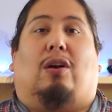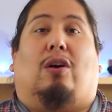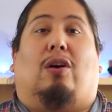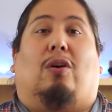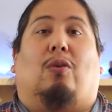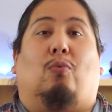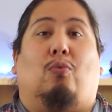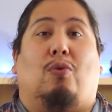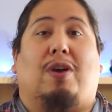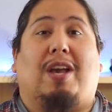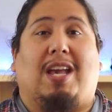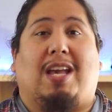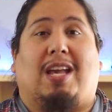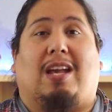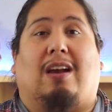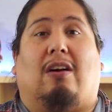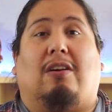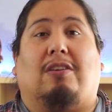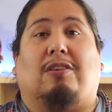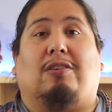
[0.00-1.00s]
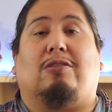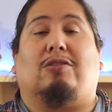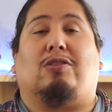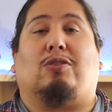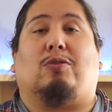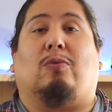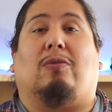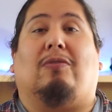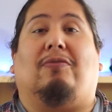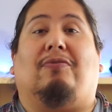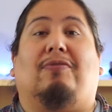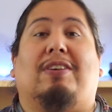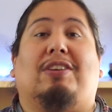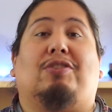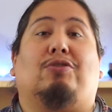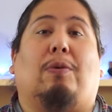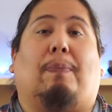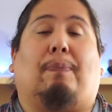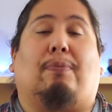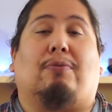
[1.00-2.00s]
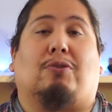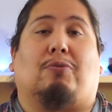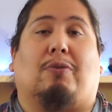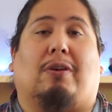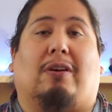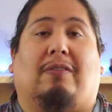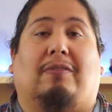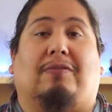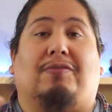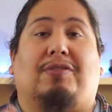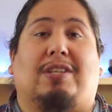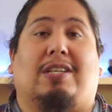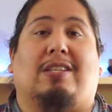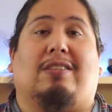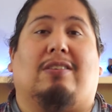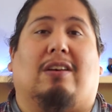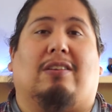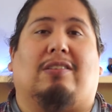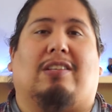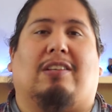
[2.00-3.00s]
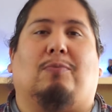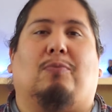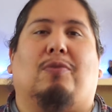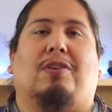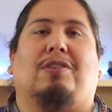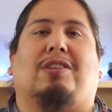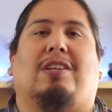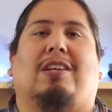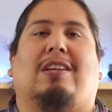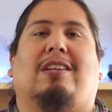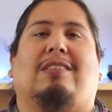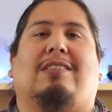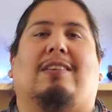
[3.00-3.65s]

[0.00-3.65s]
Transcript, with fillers: We are used to a visual portrayal of Jesus in which he is